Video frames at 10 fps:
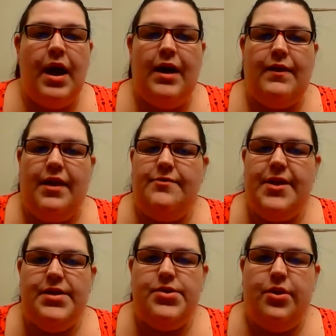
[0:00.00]
A lot of
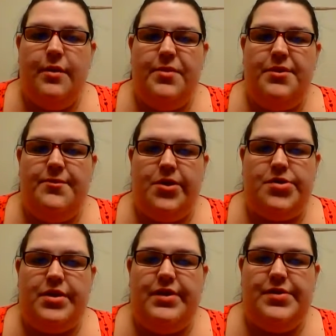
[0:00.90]
kids grow up in the
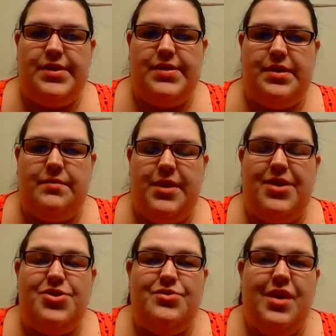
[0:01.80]
foster care system
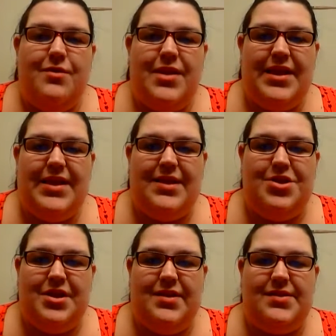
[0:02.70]
and do not really get a
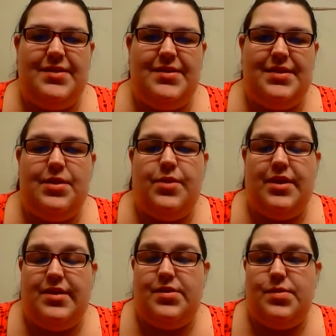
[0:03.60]
chance to see what
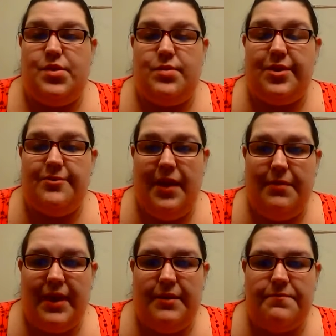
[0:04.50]
it is with a real
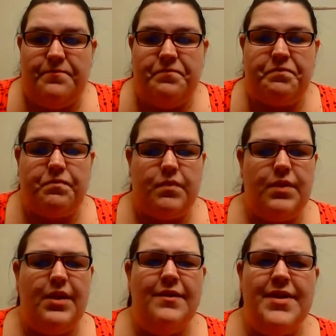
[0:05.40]
family.
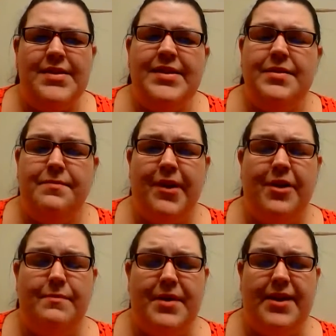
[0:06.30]
This has a
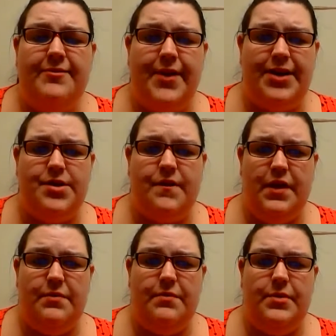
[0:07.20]
very big effect on
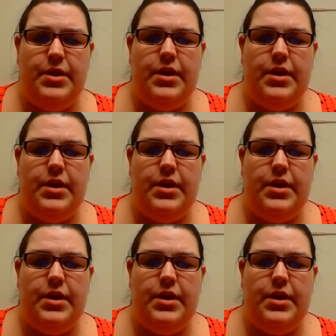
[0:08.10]
them.